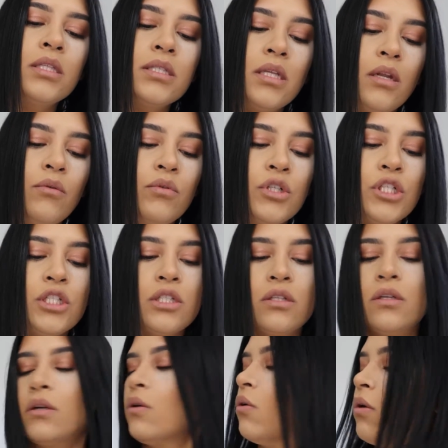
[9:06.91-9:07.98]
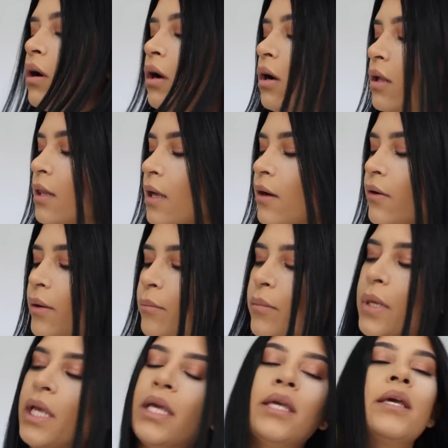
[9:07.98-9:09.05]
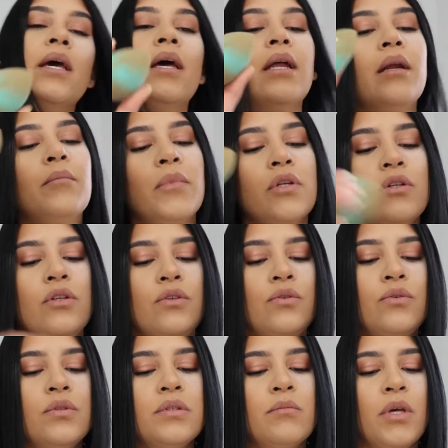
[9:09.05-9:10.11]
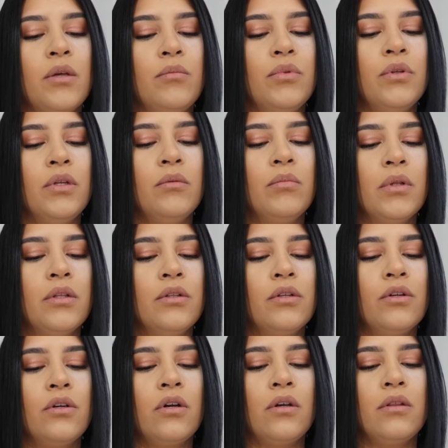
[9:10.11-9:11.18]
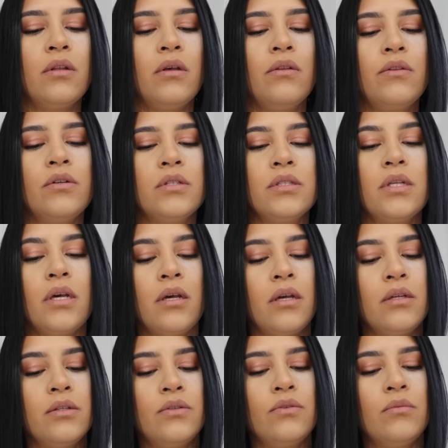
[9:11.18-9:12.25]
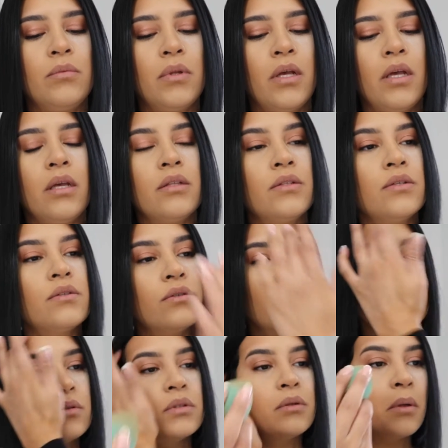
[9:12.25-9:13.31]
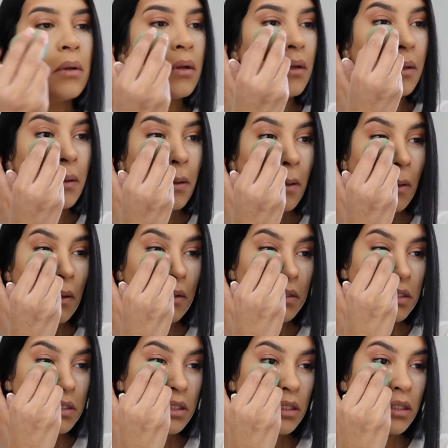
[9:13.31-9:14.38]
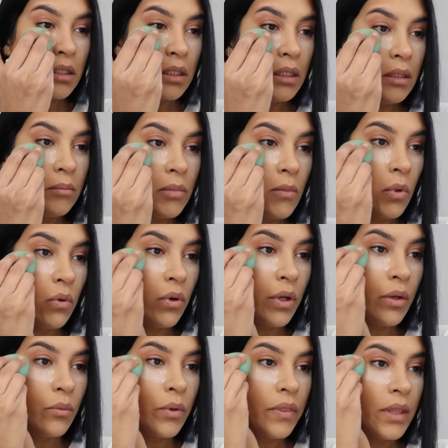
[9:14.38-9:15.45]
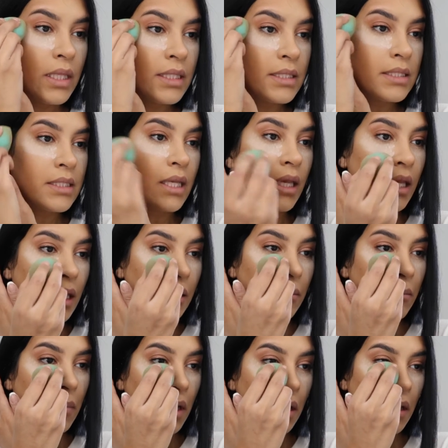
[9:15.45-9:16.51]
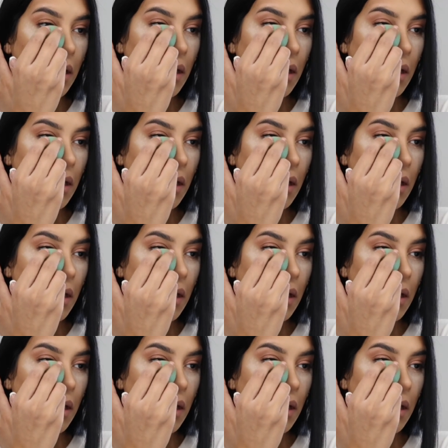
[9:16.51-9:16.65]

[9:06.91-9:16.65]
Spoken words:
today we're just gonna go all out and bake, and I'm gonna use my beauty blender on the other side to apply it too. Just gonna keep going with the same